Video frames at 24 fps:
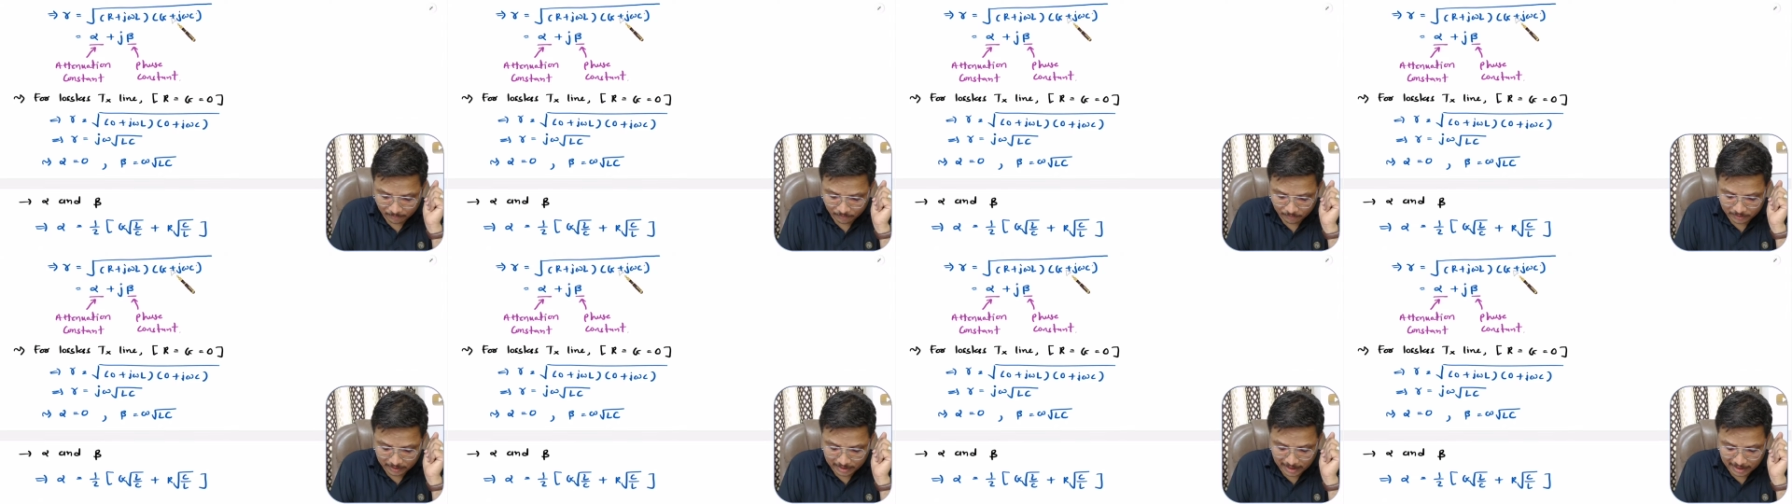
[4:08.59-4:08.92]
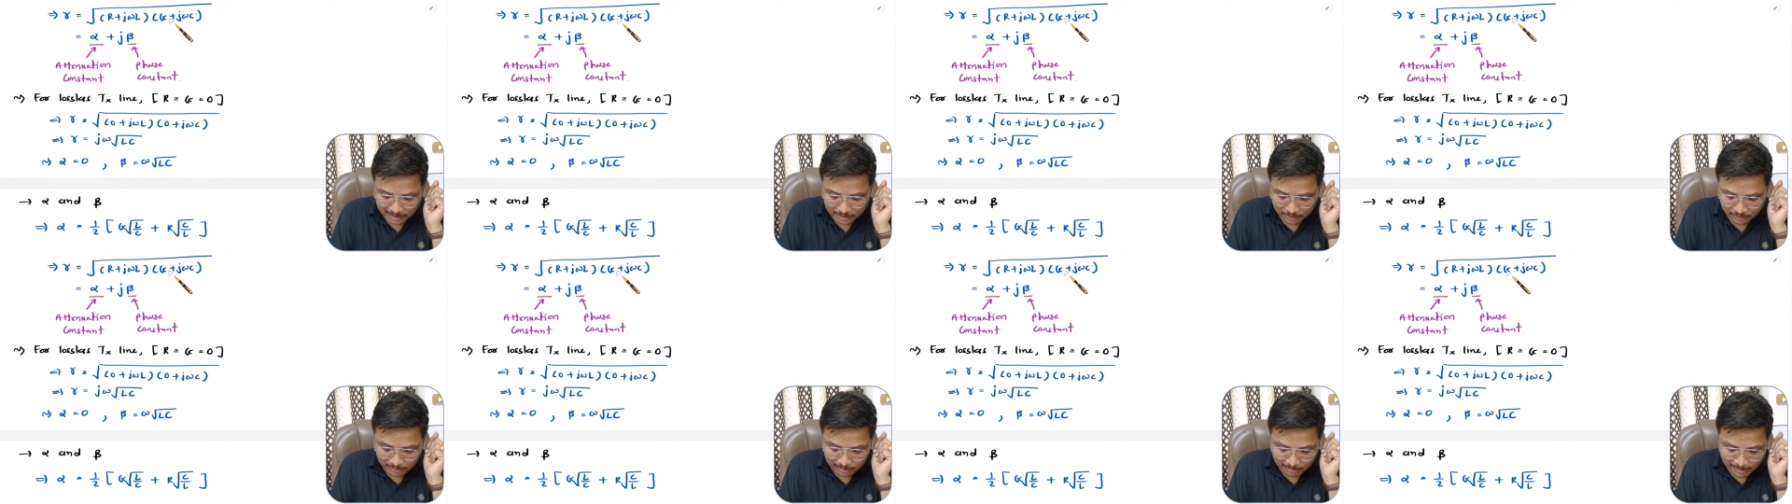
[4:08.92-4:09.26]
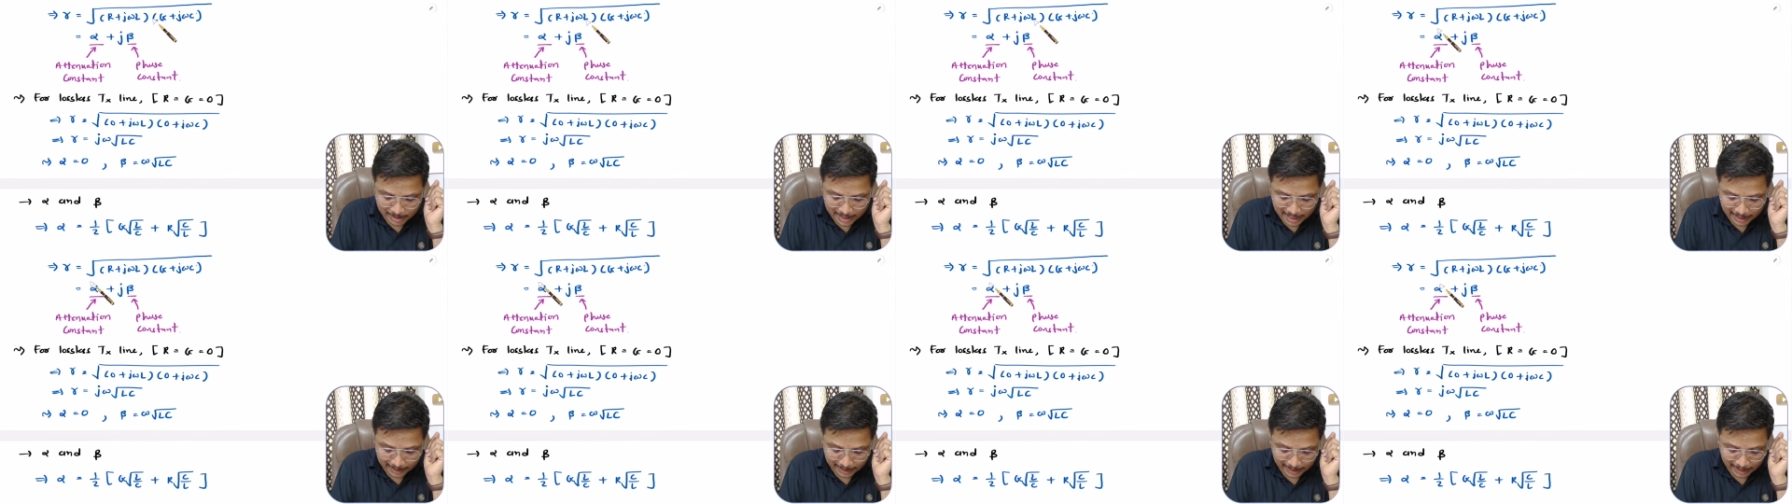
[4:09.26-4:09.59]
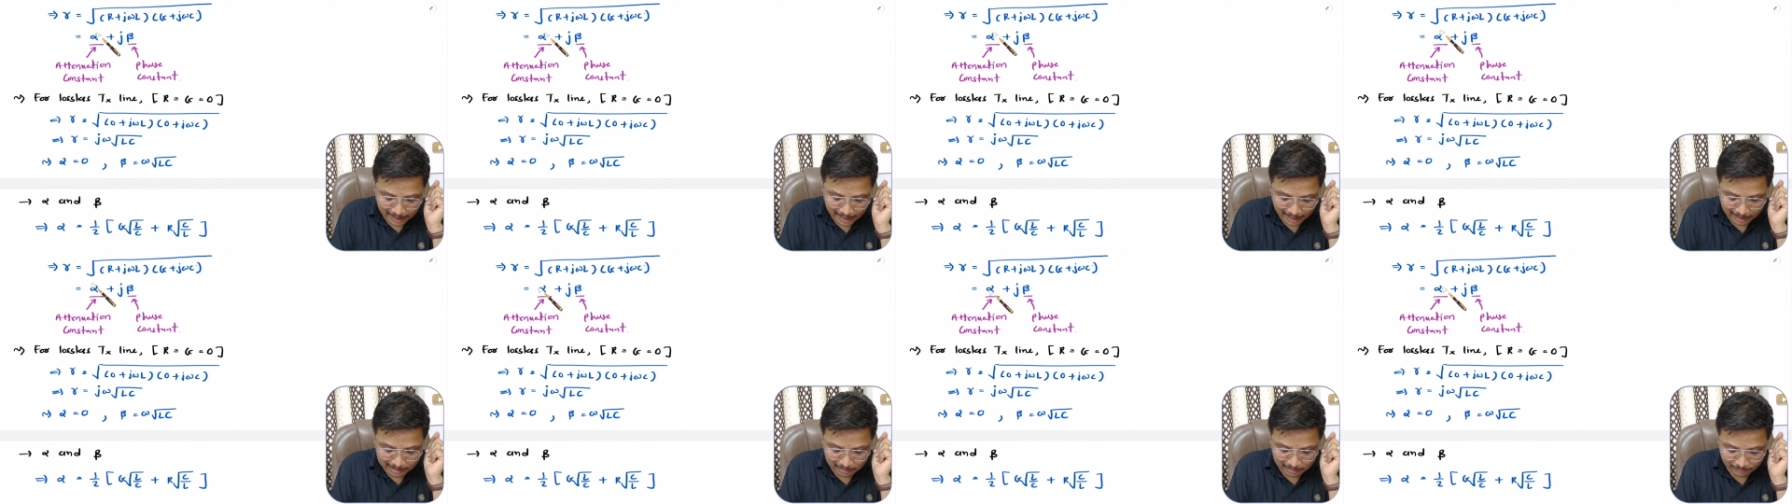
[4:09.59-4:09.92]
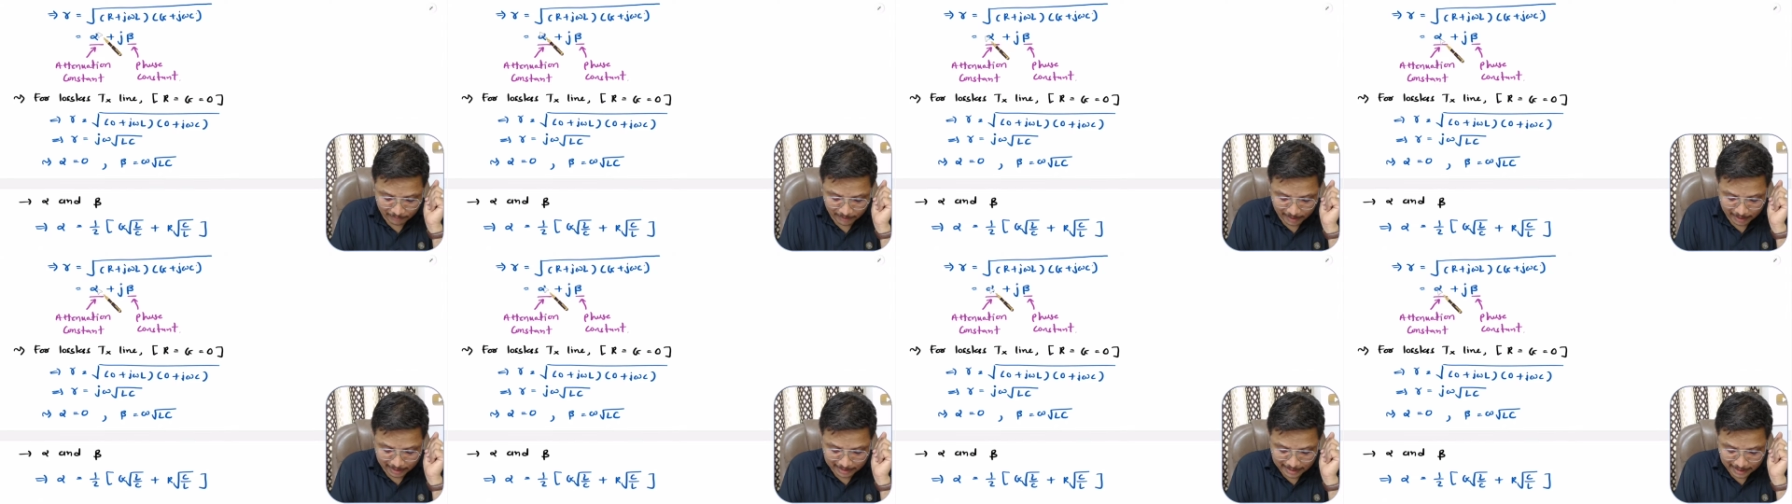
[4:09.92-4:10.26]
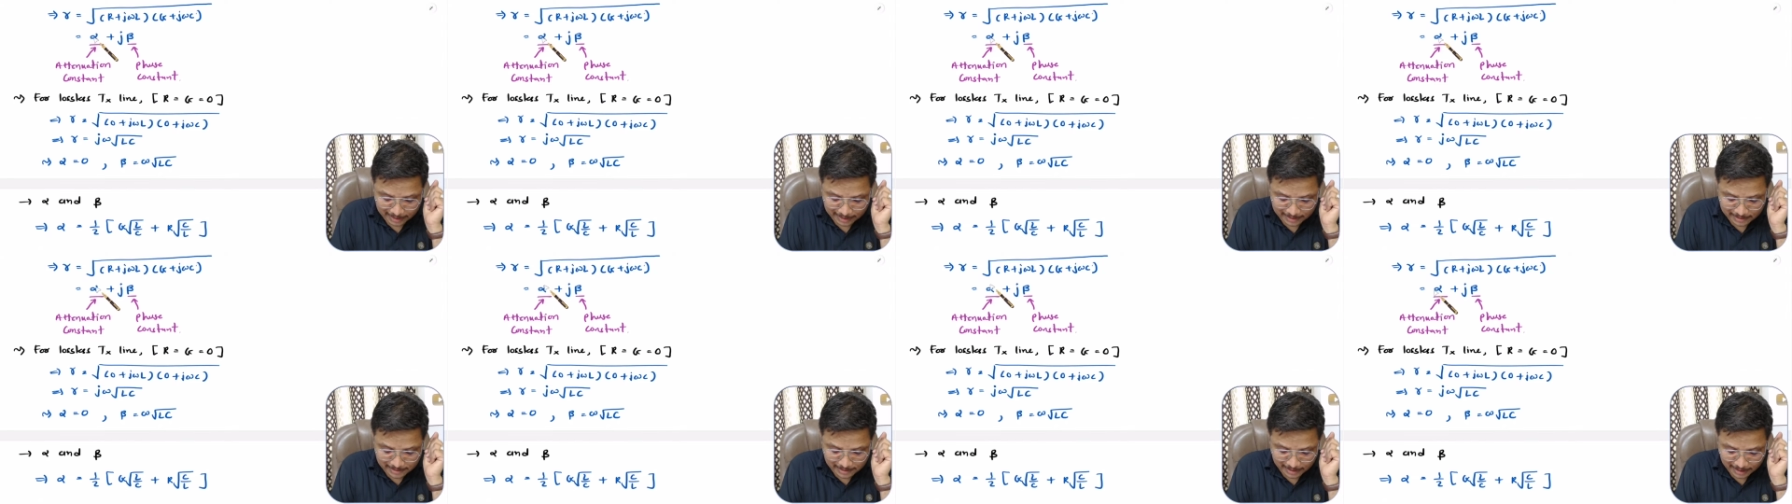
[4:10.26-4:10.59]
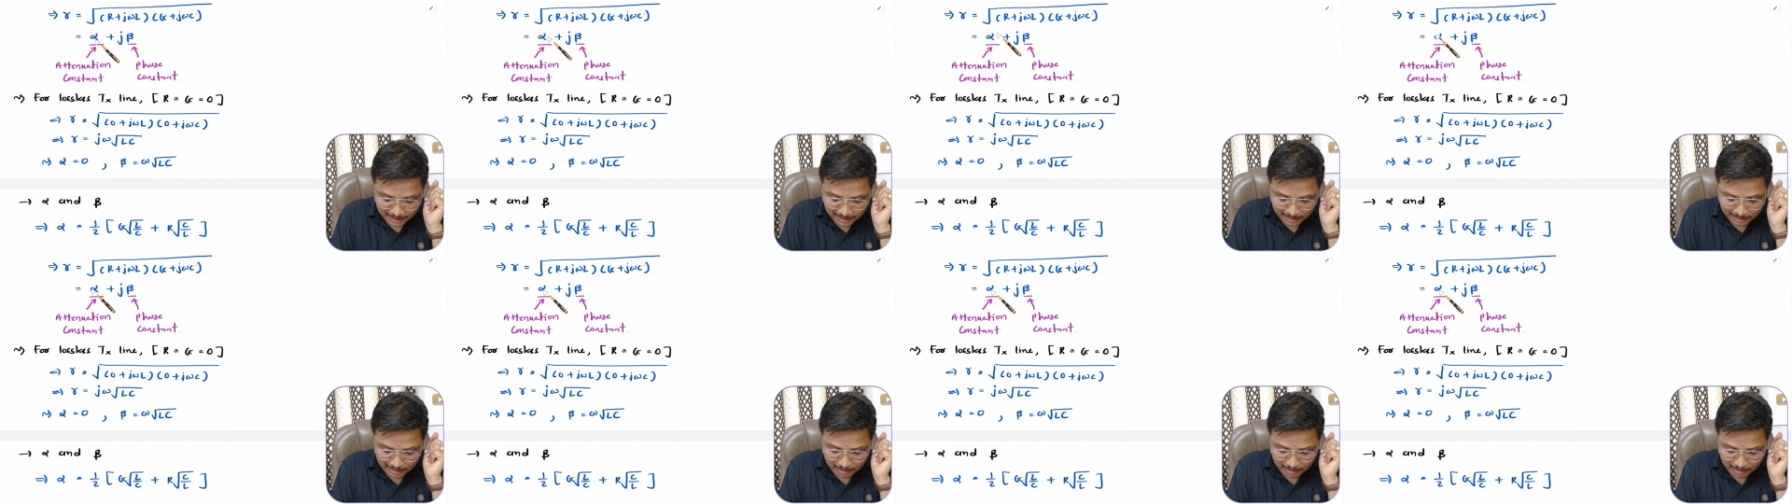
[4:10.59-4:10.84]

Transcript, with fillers: then you will be getting alpha that is real